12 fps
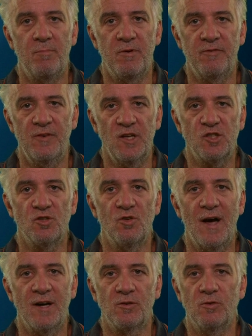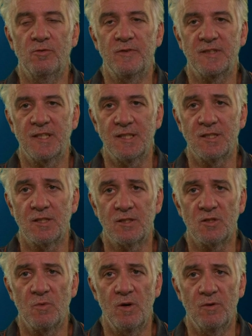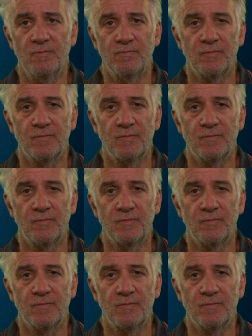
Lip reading: professional article for teachers as well.